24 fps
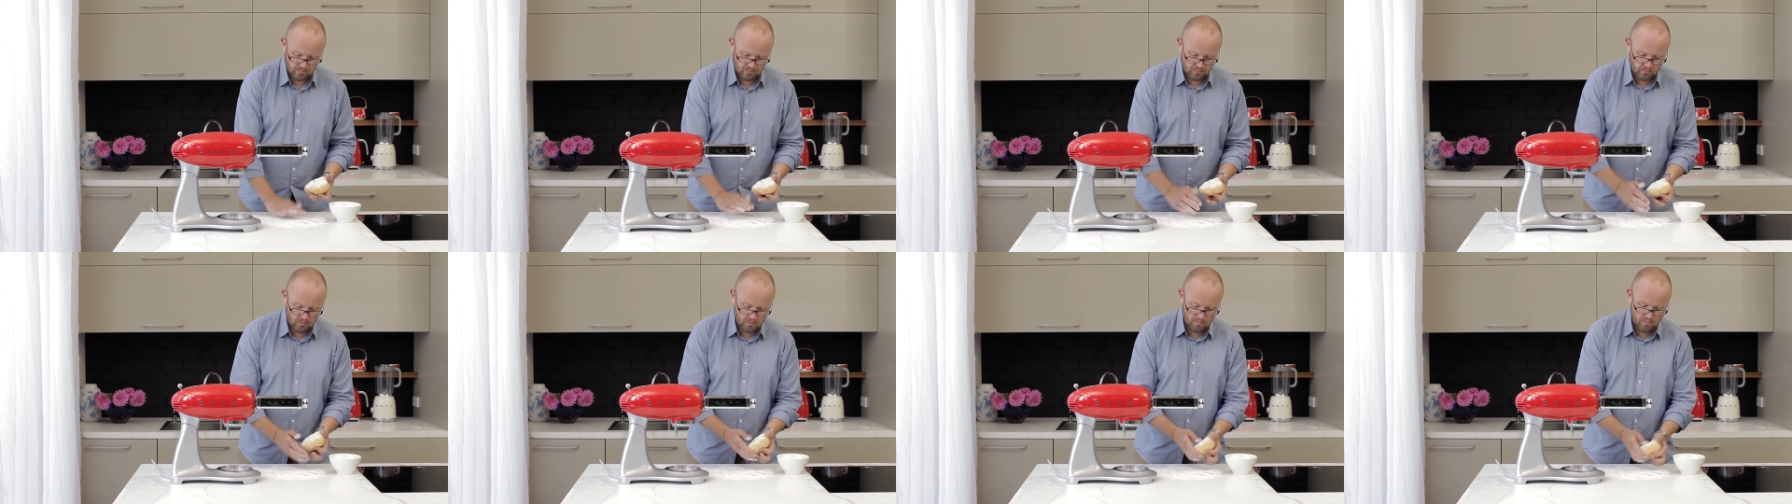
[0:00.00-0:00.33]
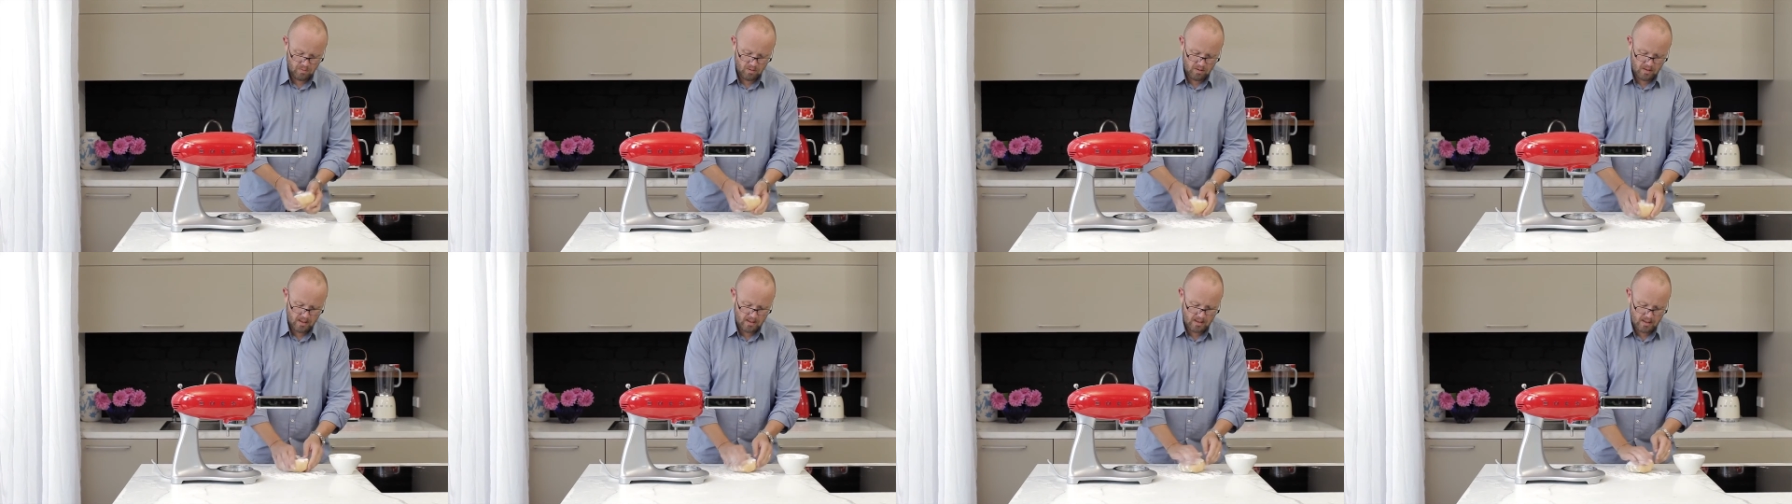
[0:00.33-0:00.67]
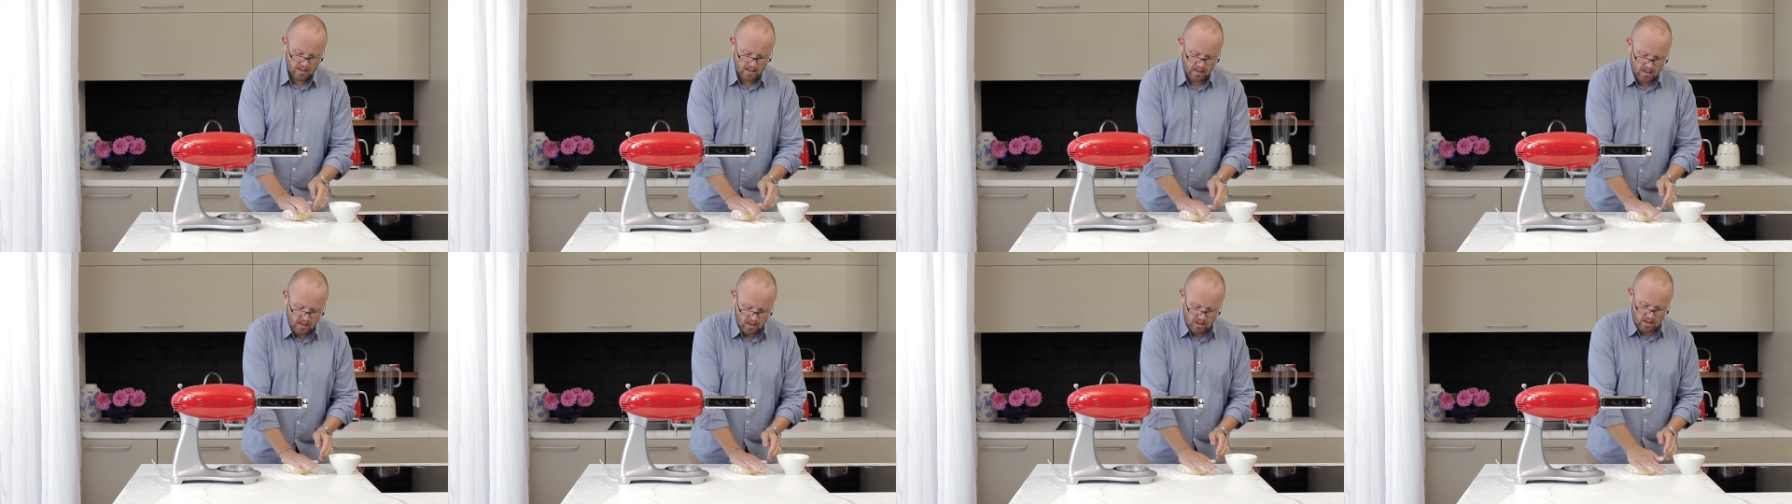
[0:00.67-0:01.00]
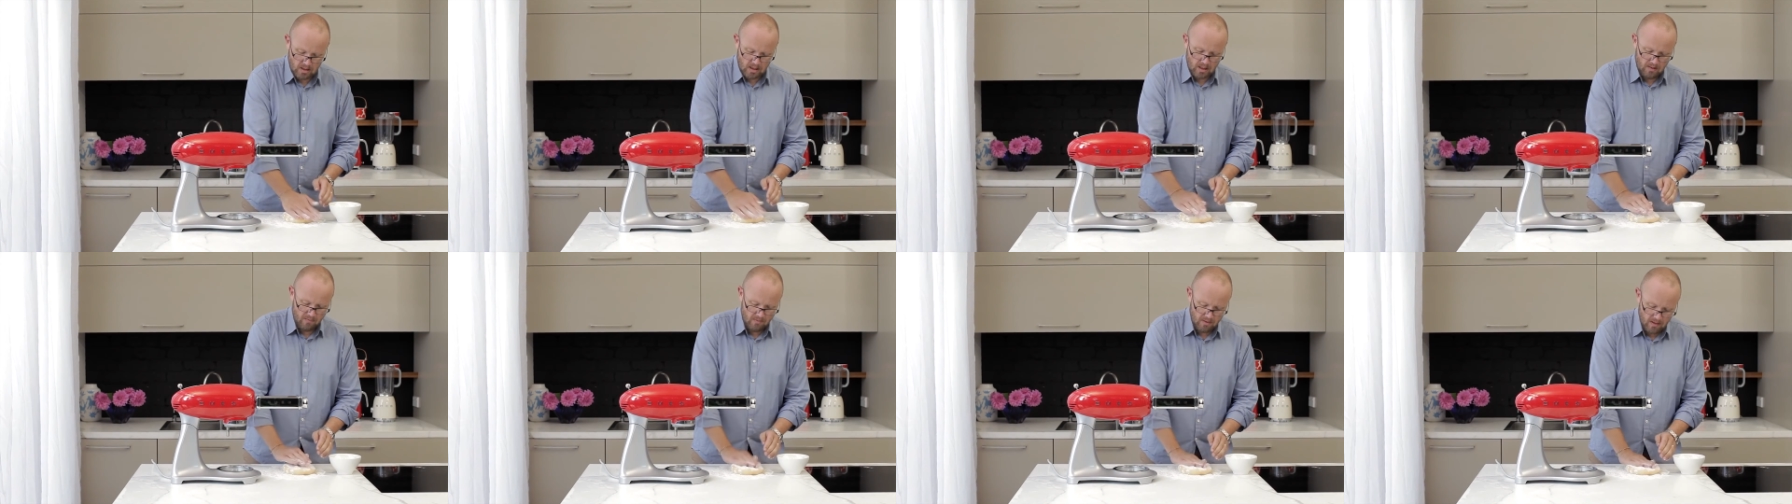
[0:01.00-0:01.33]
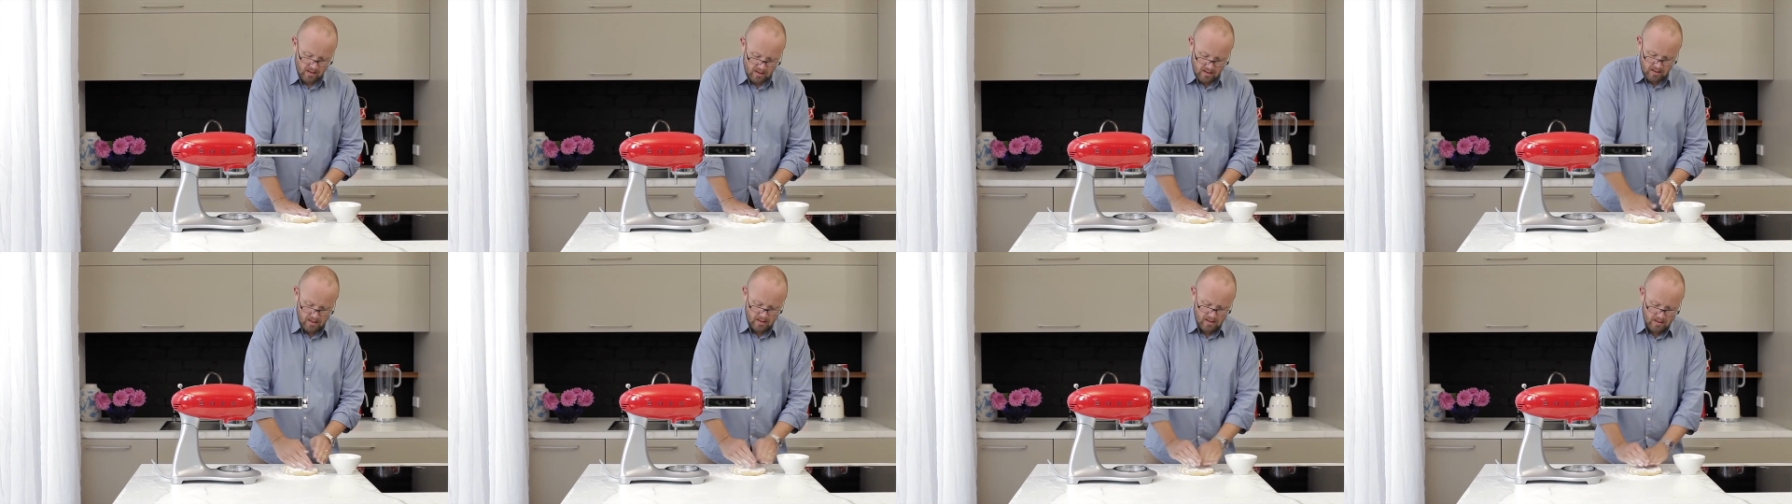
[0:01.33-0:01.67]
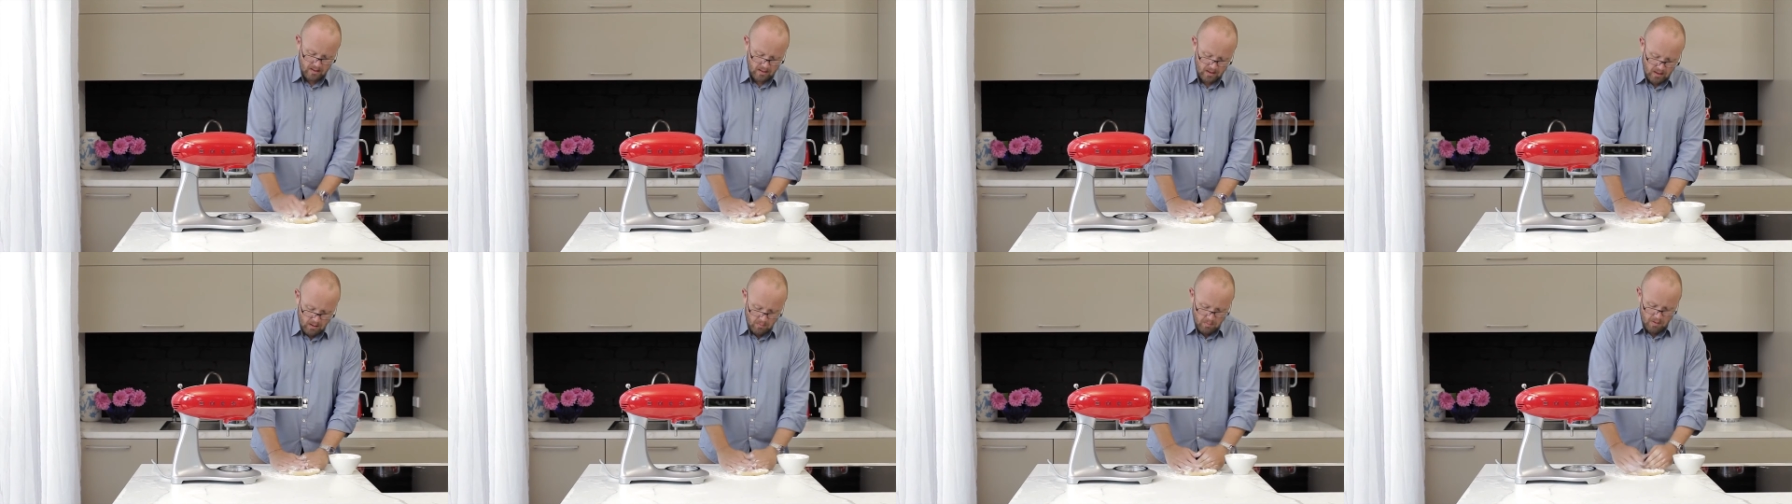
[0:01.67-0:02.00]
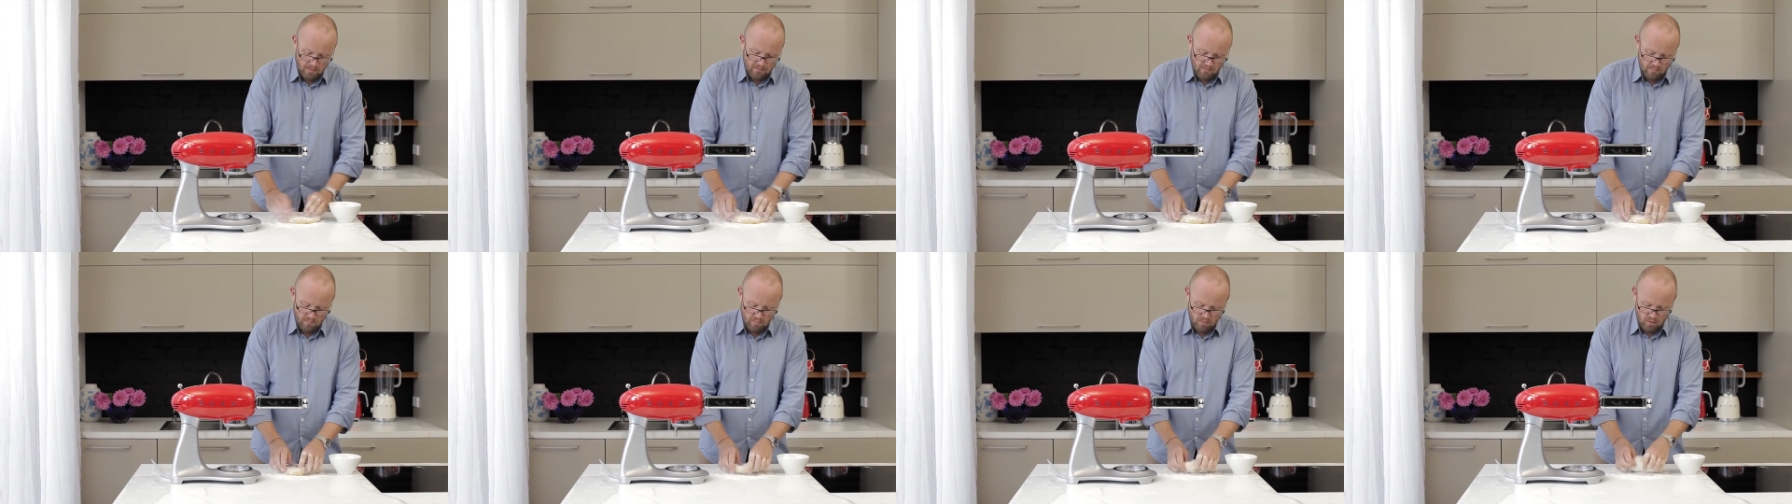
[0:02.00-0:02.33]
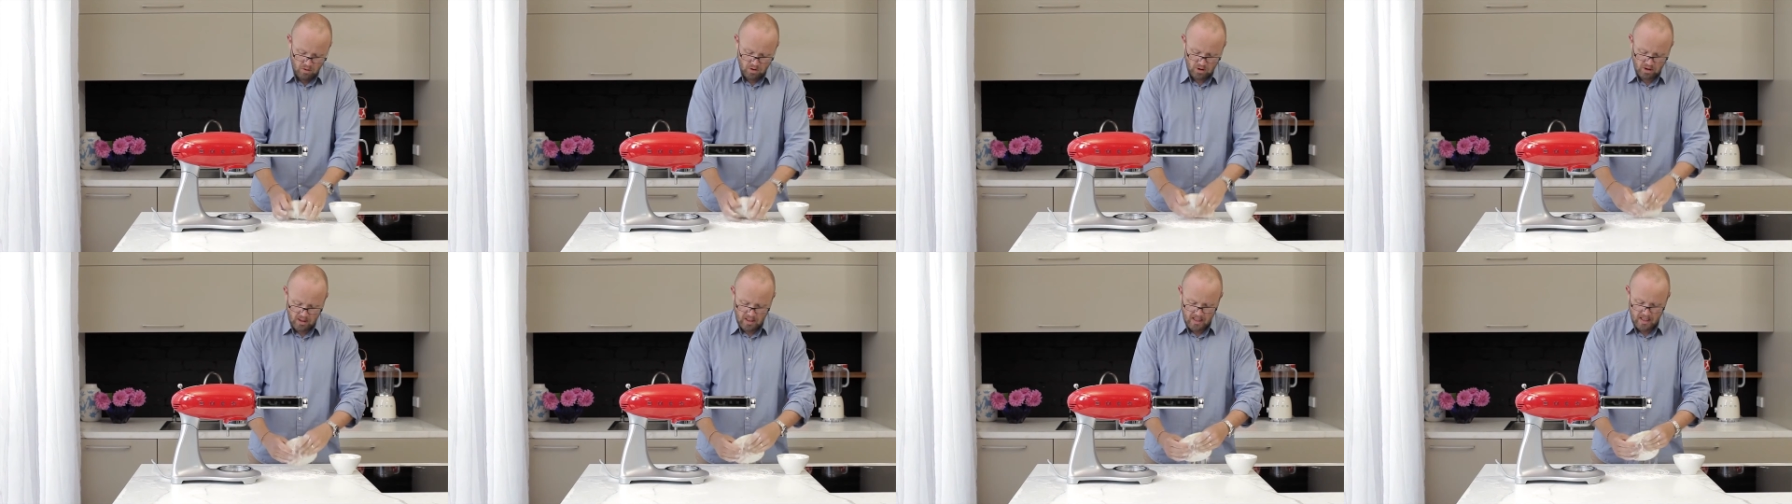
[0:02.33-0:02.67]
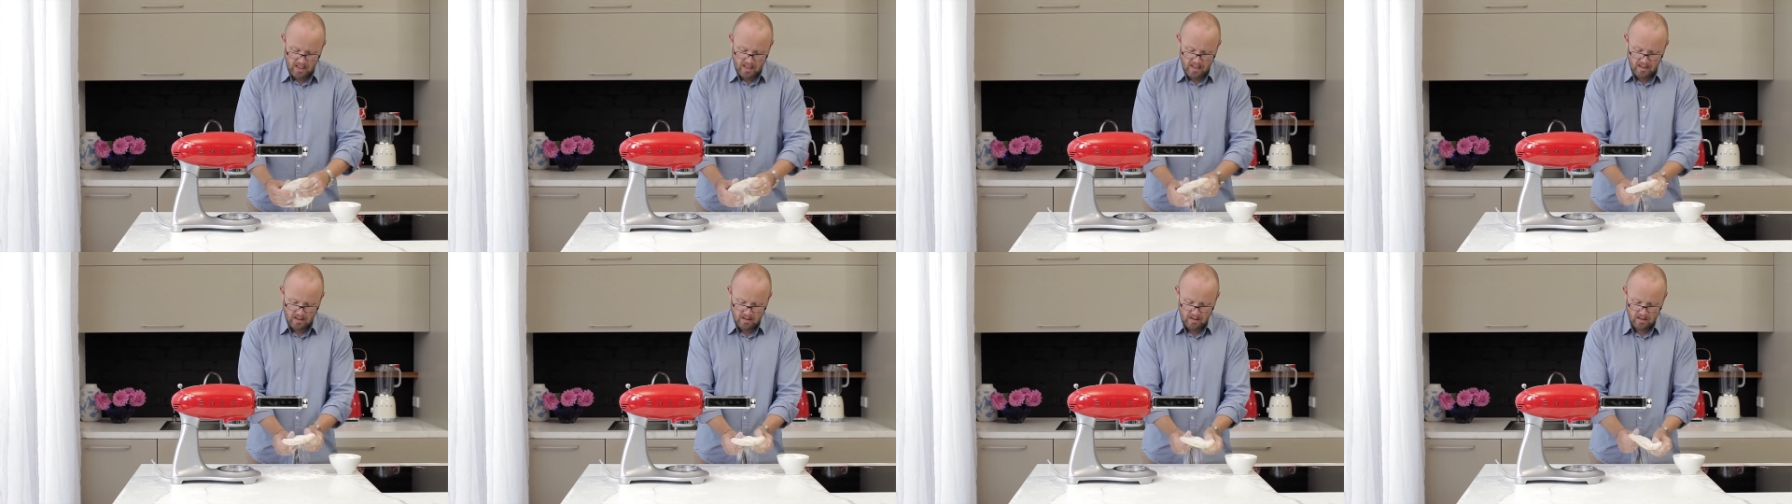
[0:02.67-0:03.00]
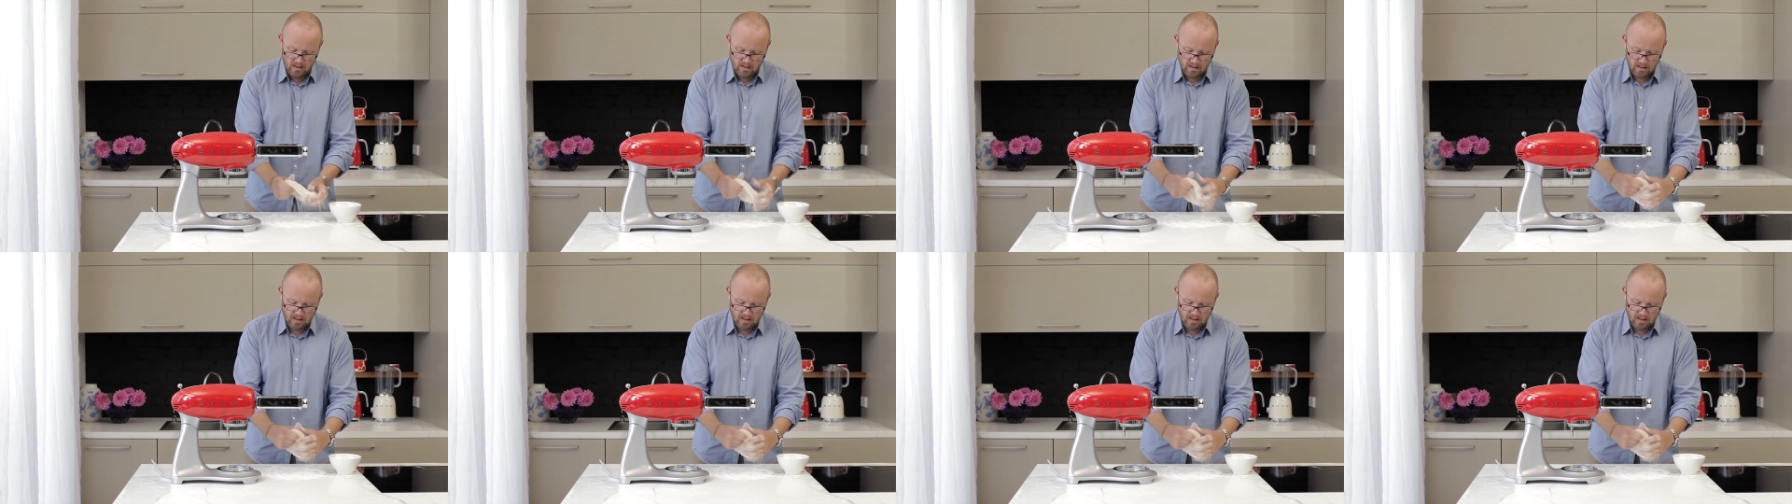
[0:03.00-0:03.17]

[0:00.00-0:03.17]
We'll put that down there, just give it a little bit of a push out.